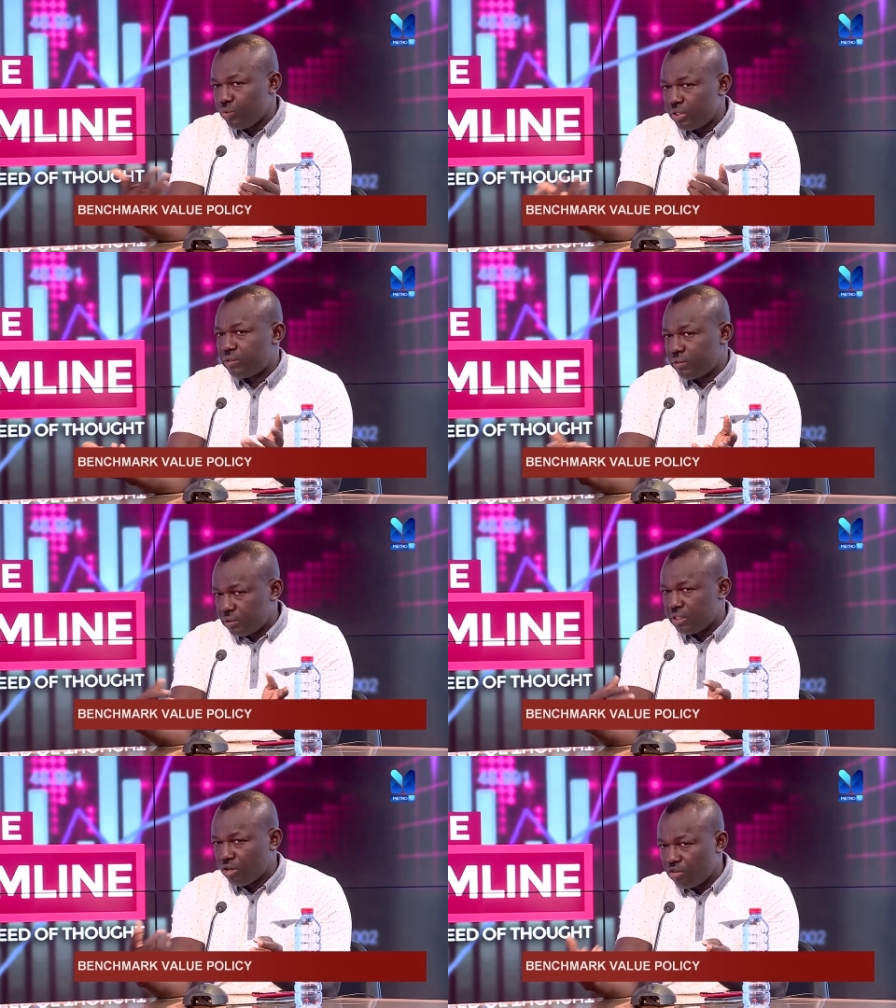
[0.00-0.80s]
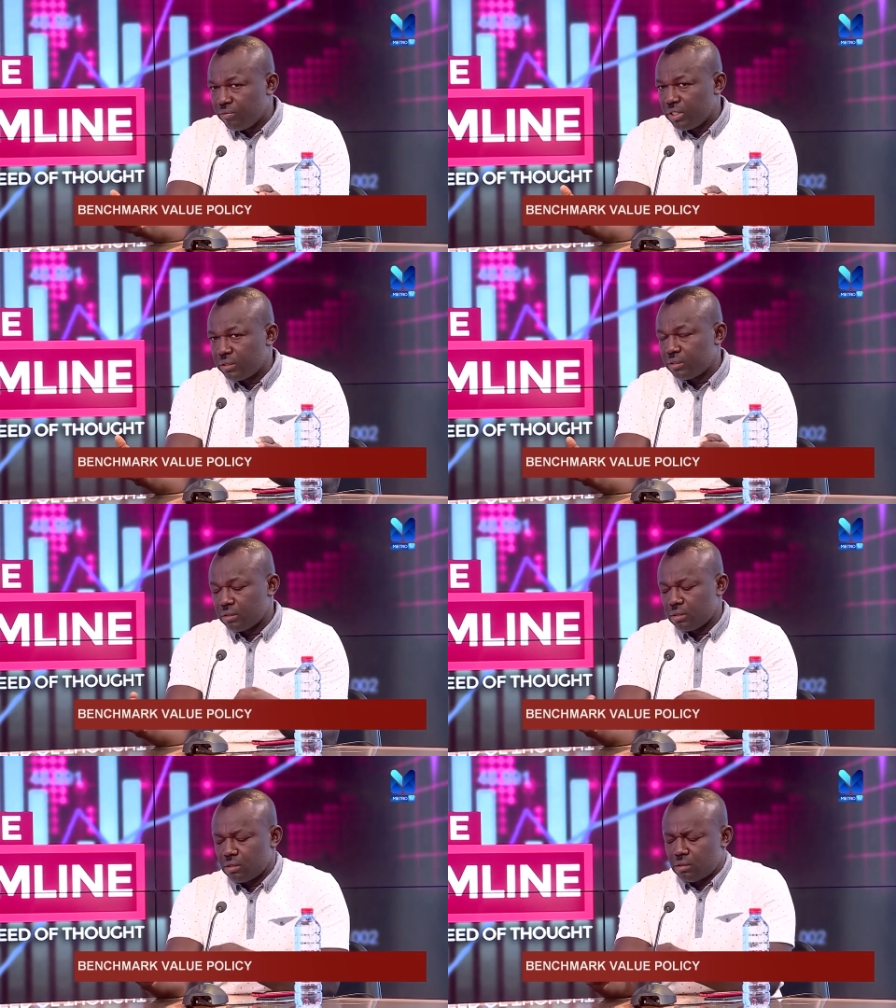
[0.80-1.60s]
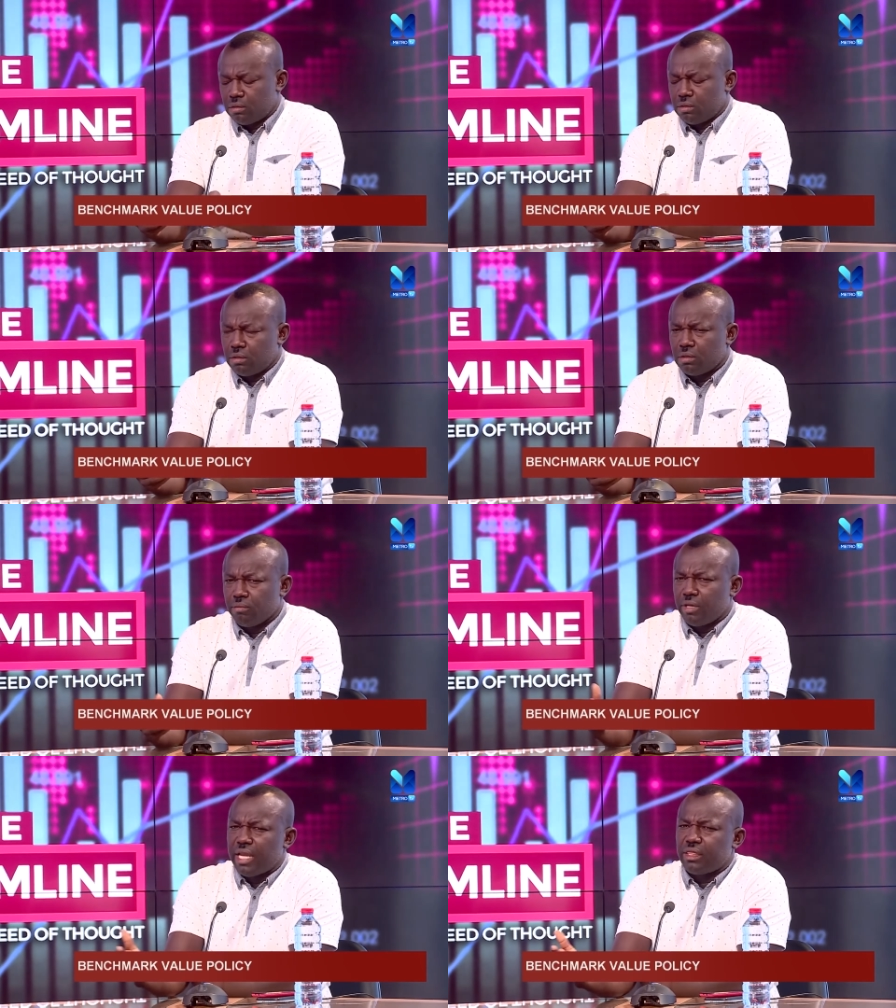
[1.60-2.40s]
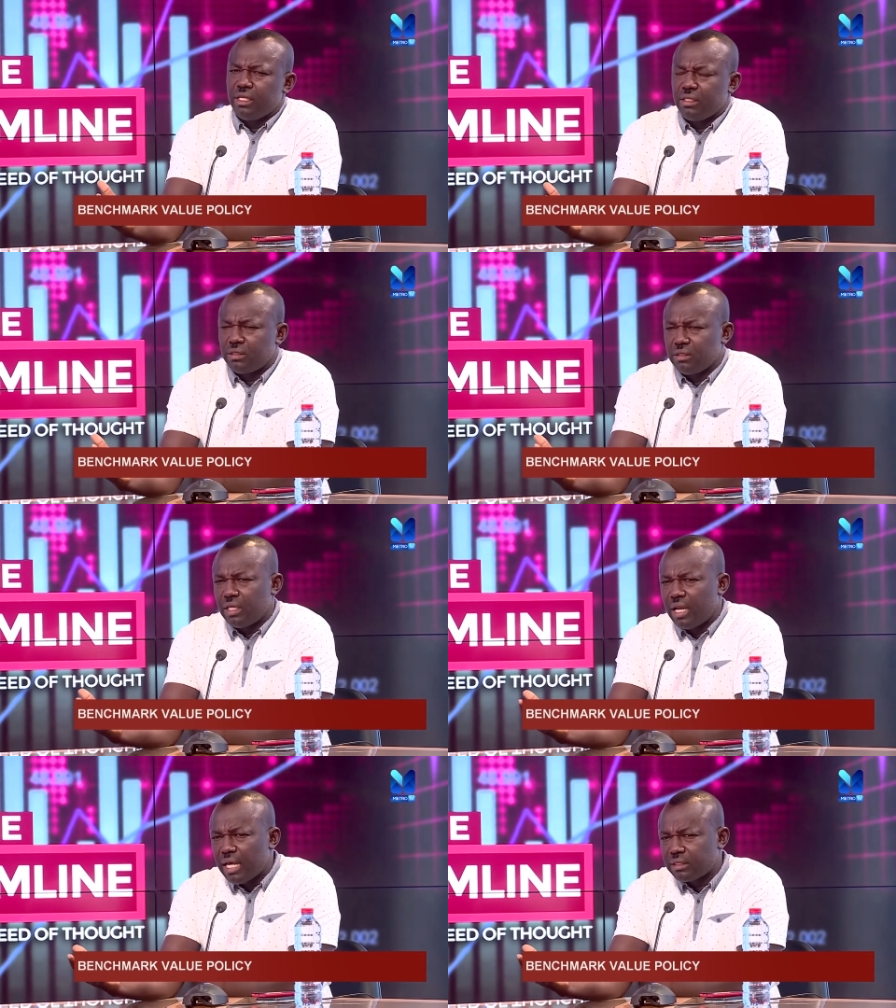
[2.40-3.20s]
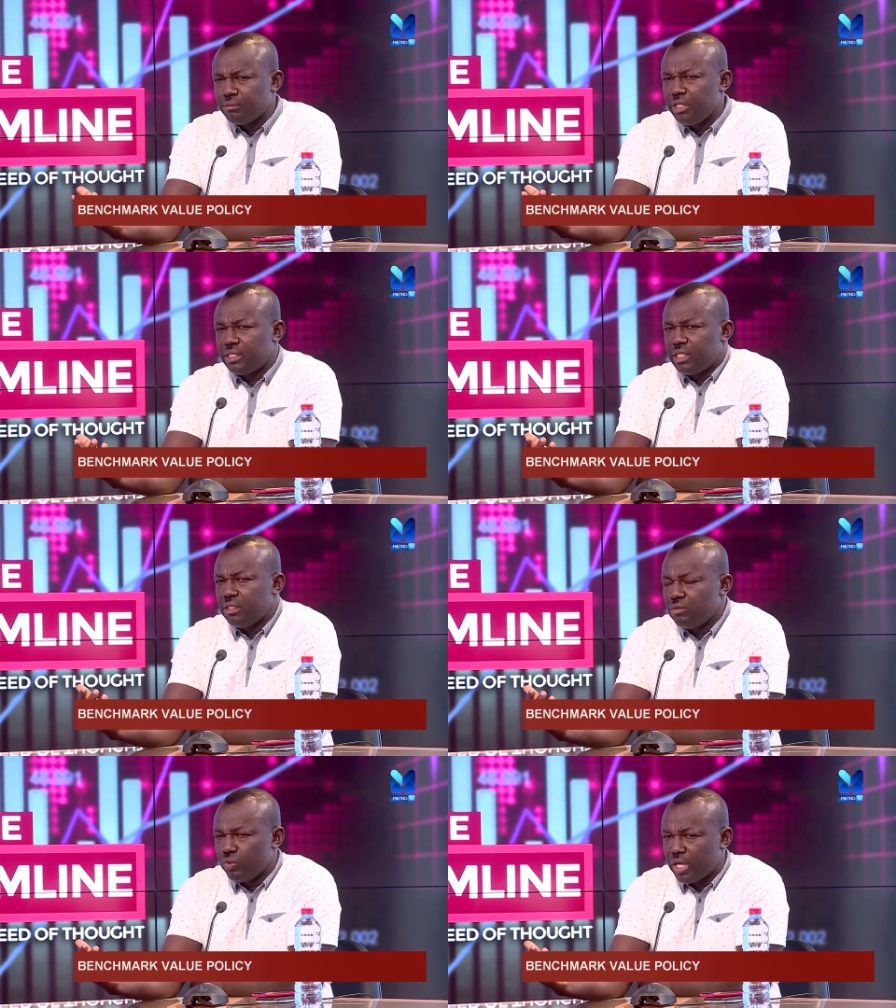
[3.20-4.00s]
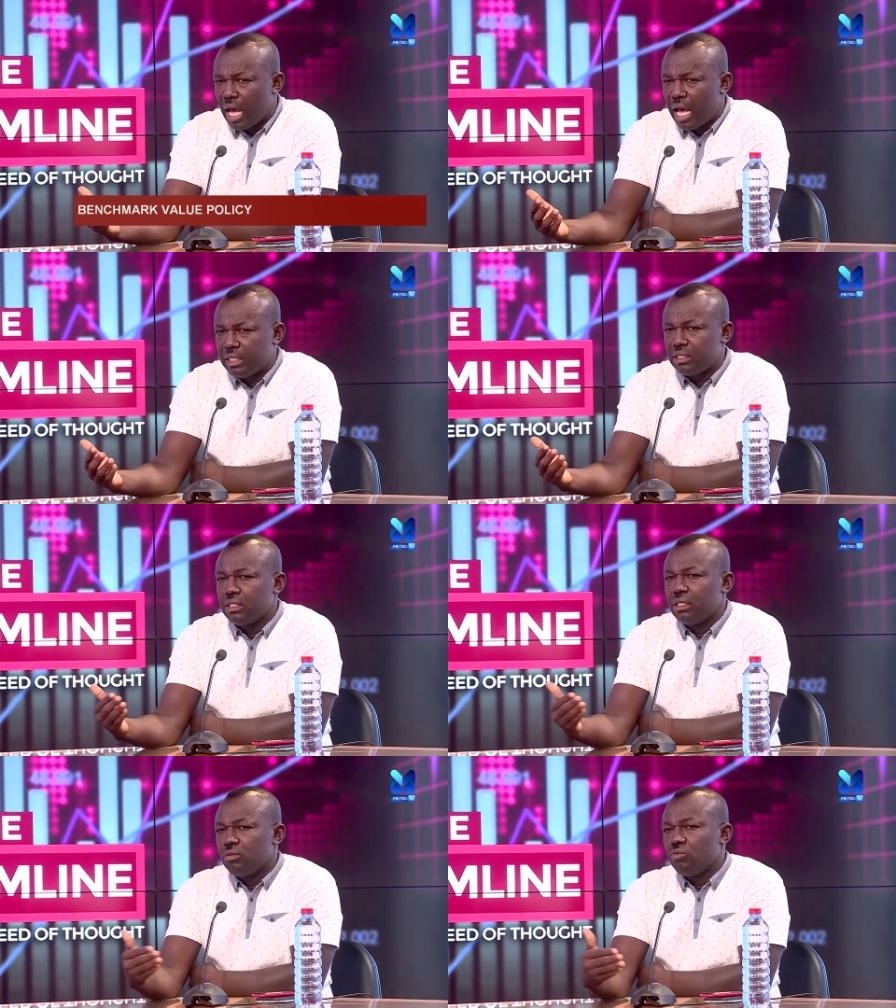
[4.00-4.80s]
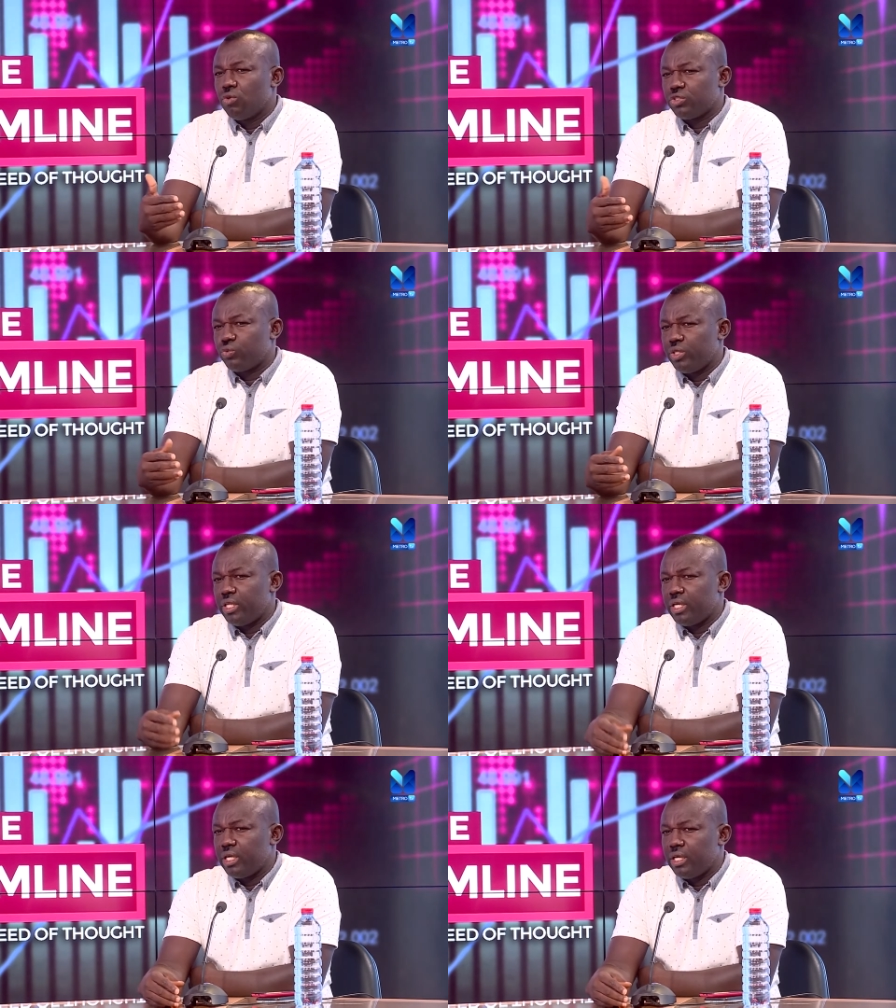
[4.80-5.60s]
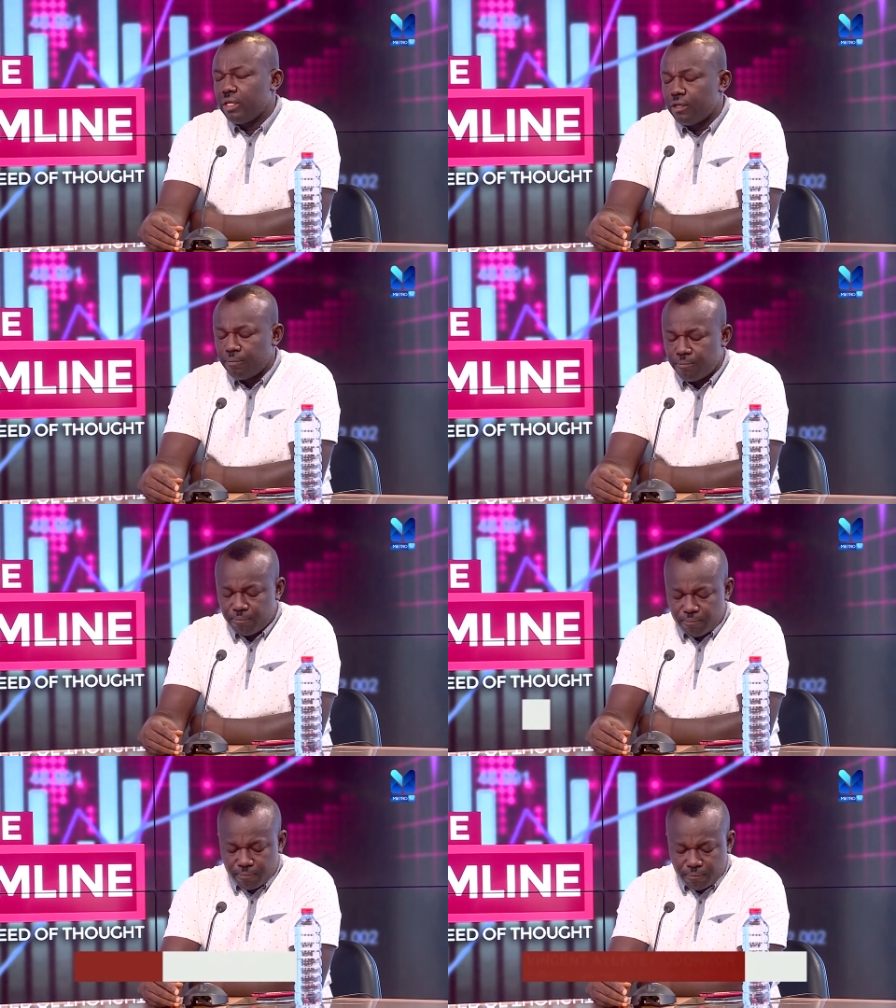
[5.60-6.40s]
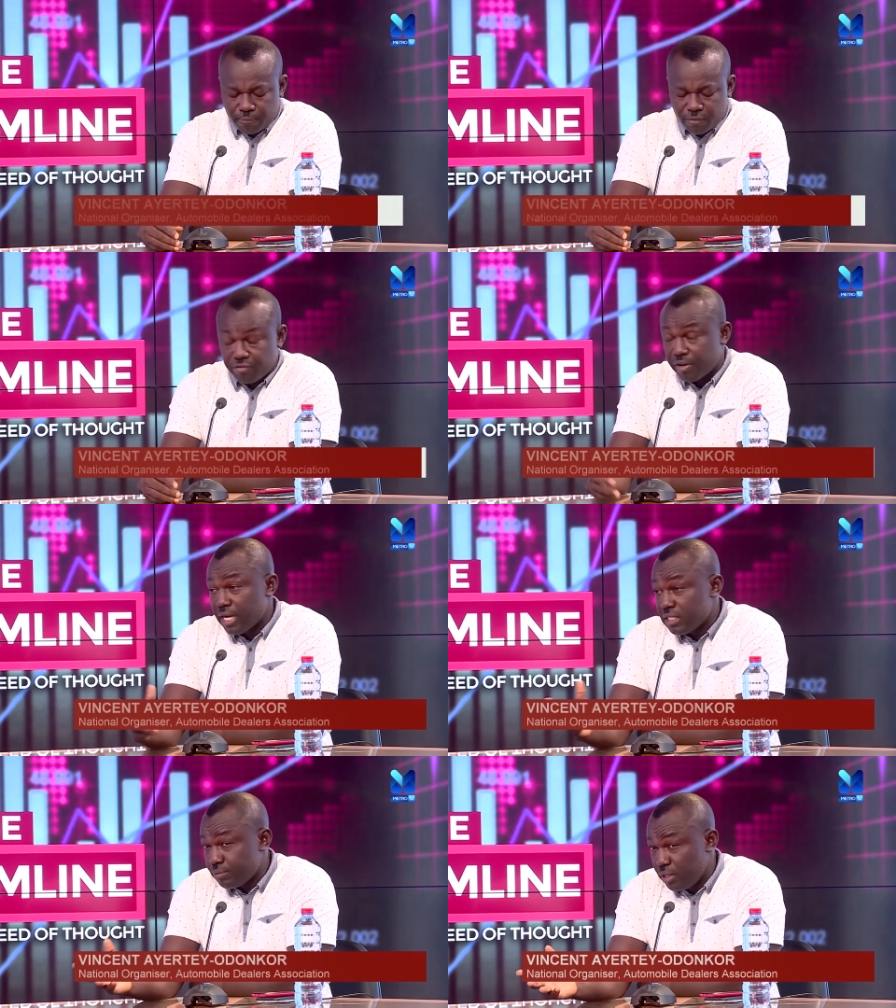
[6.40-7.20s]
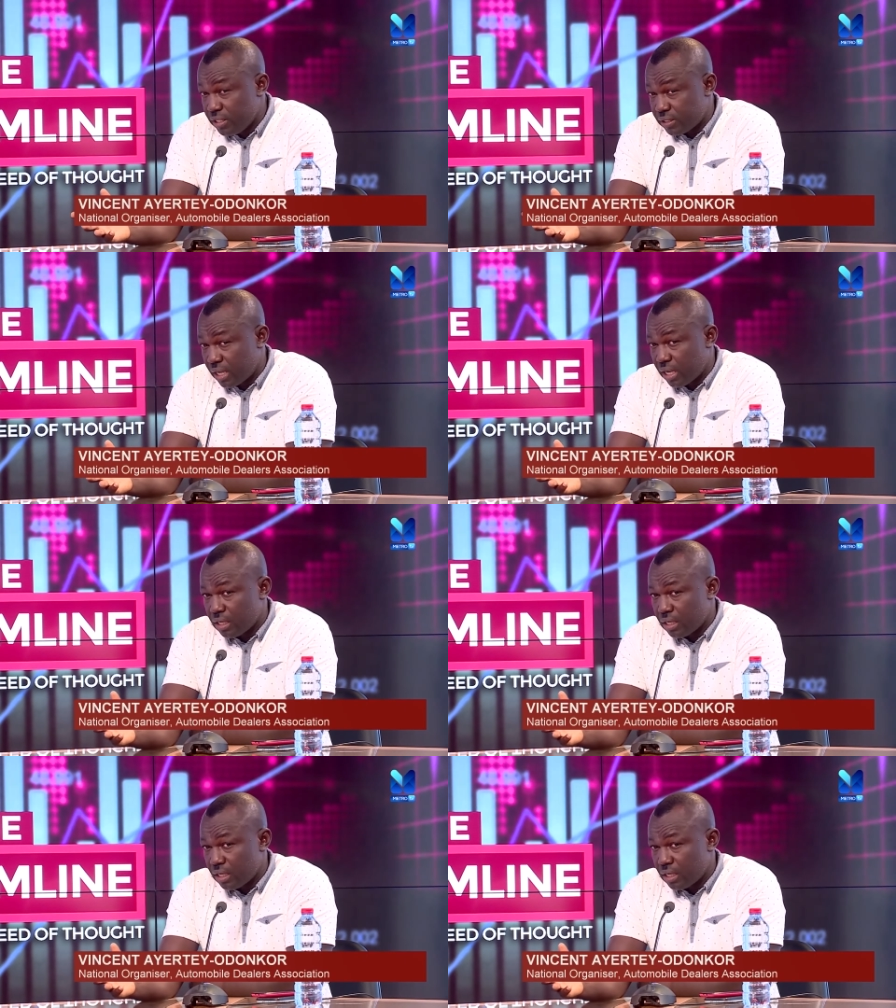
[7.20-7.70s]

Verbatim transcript: with the government. Mm -hmm. But I think the last meeting we had was with the finance minister.